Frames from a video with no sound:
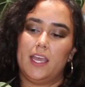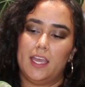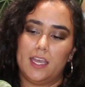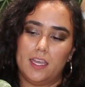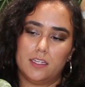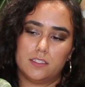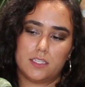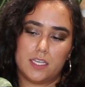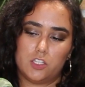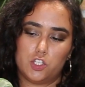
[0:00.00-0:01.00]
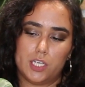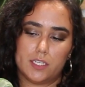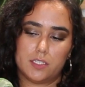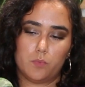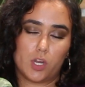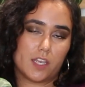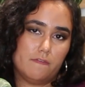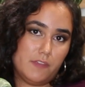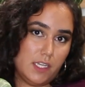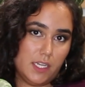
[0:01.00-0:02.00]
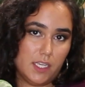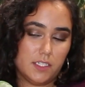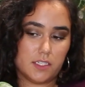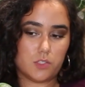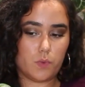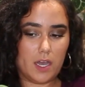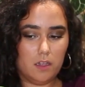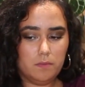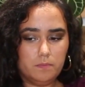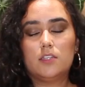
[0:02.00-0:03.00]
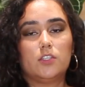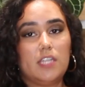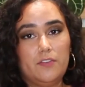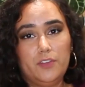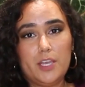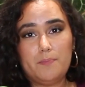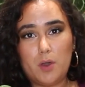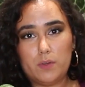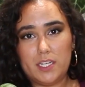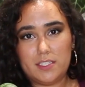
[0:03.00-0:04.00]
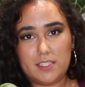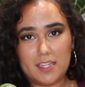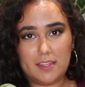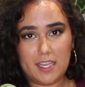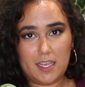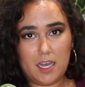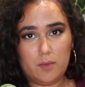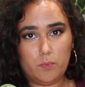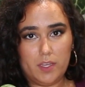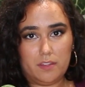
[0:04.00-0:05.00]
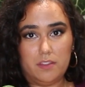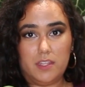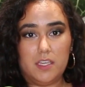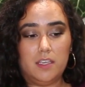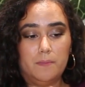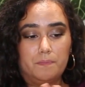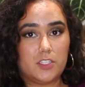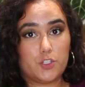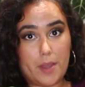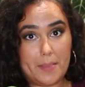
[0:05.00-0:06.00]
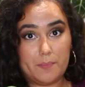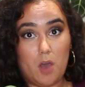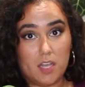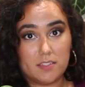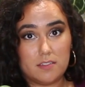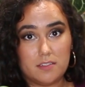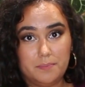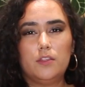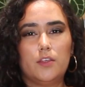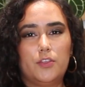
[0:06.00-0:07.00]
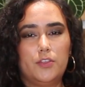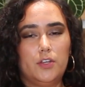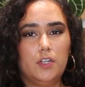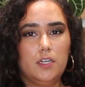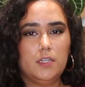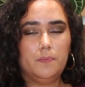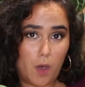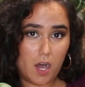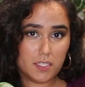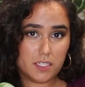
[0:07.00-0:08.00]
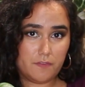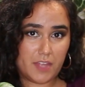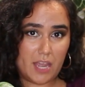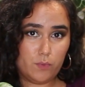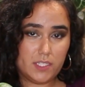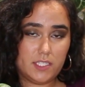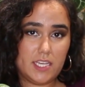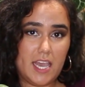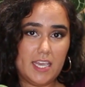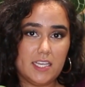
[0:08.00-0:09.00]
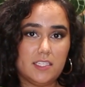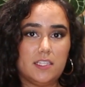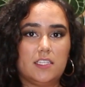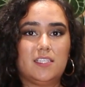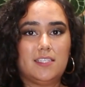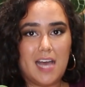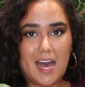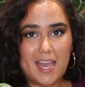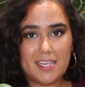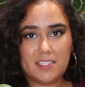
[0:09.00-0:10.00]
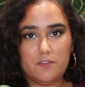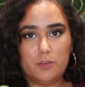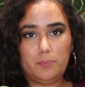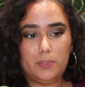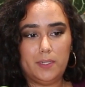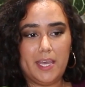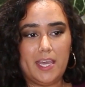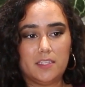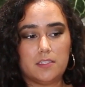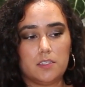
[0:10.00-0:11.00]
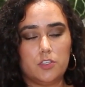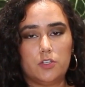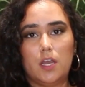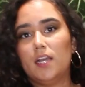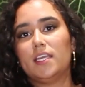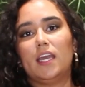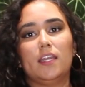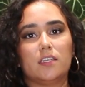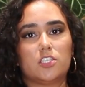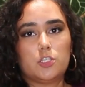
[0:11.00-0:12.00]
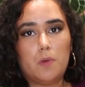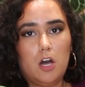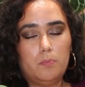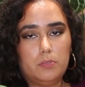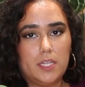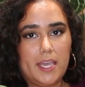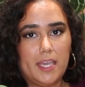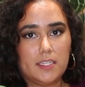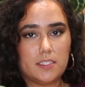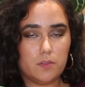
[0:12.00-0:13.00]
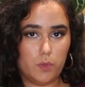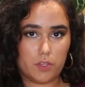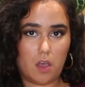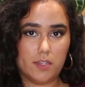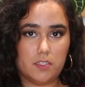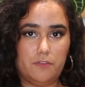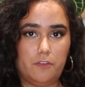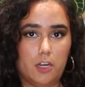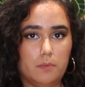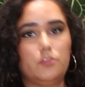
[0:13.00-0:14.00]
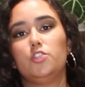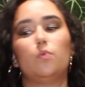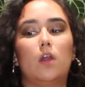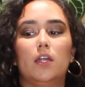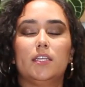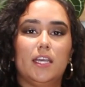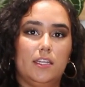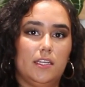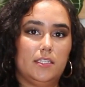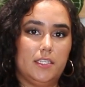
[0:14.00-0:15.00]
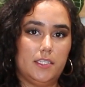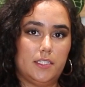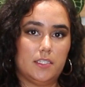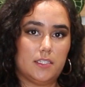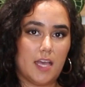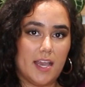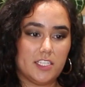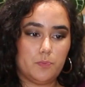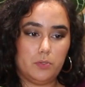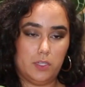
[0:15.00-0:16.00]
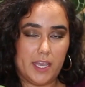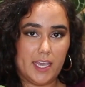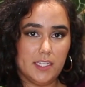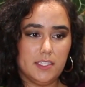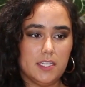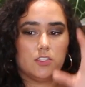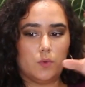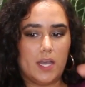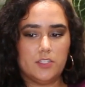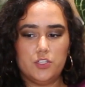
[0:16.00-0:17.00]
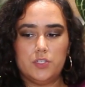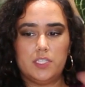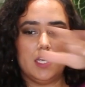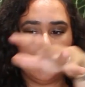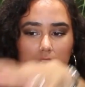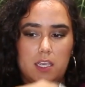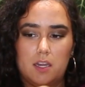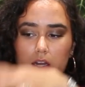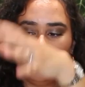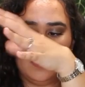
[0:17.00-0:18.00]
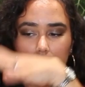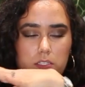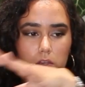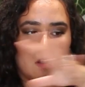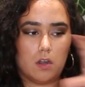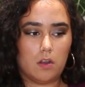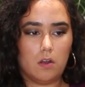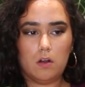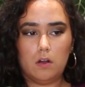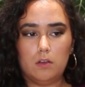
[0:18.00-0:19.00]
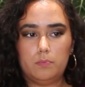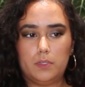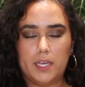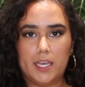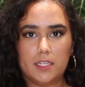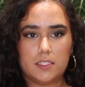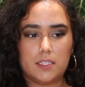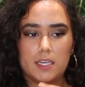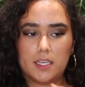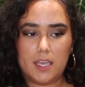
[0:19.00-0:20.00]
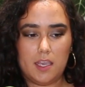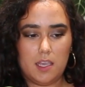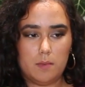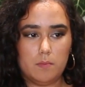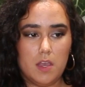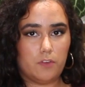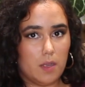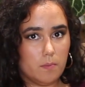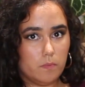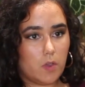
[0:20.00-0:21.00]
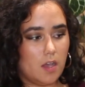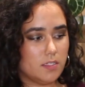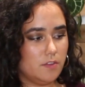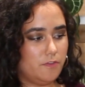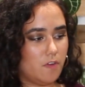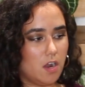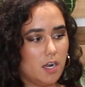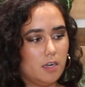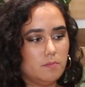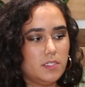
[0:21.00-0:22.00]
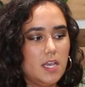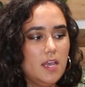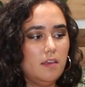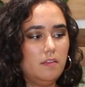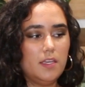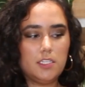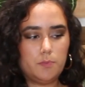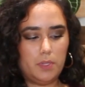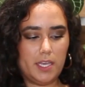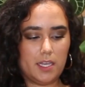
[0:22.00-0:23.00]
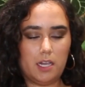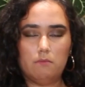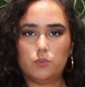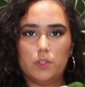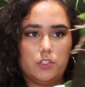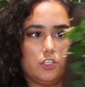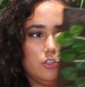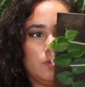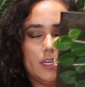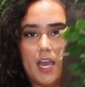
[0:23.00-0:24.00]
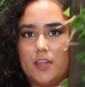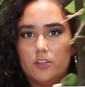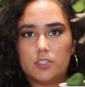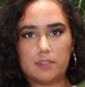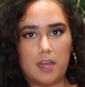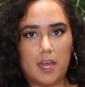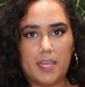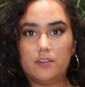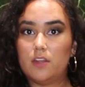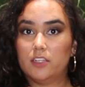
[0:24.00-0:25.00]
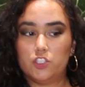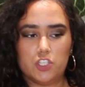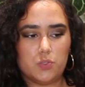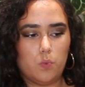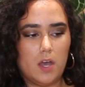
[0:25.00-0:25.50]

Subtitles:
and it's just more convenient as well. So definitely a bonus that they come with the ceramic pots. The third positive that I would say is the size of the plants. You're not getting a small plant with Costa Farms. You are getting a decent sized plant. So as you see here, these are all plants that came from Costa Farms. This plant comes with 2 on either side, not just